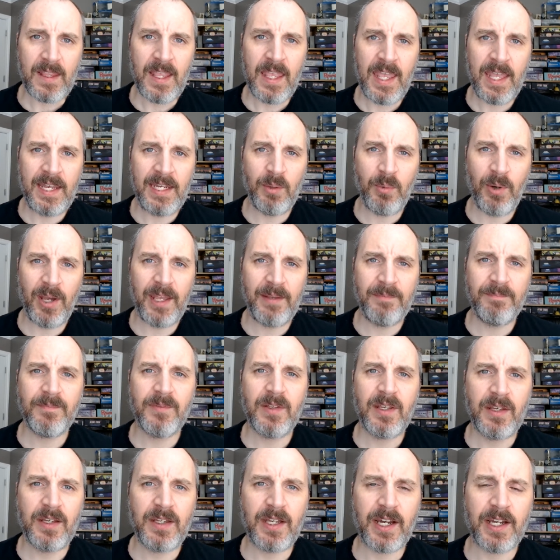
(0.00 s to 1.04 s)
Anyway,
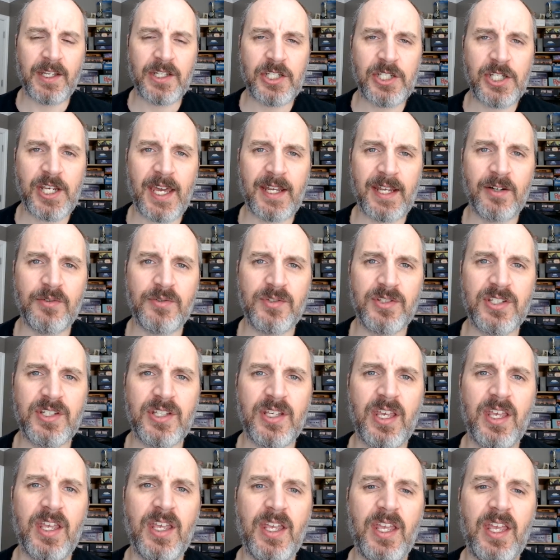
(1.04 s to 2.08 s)
Shadows,
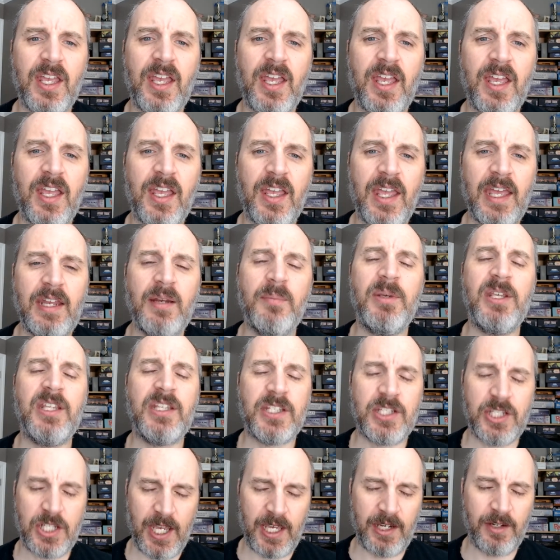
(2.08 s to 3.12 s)
Enemy in the
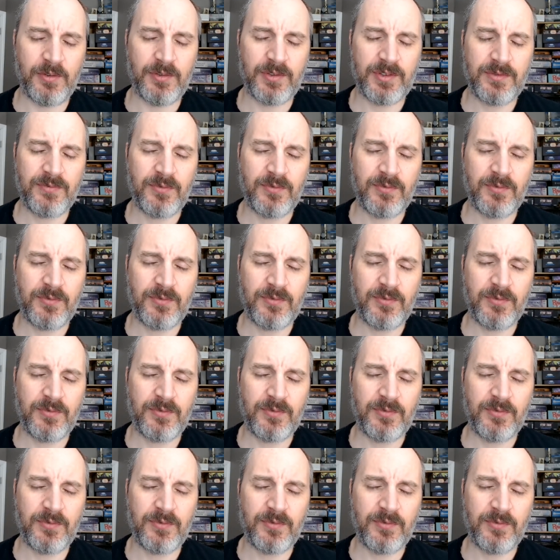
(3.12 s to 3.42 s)
Shadows for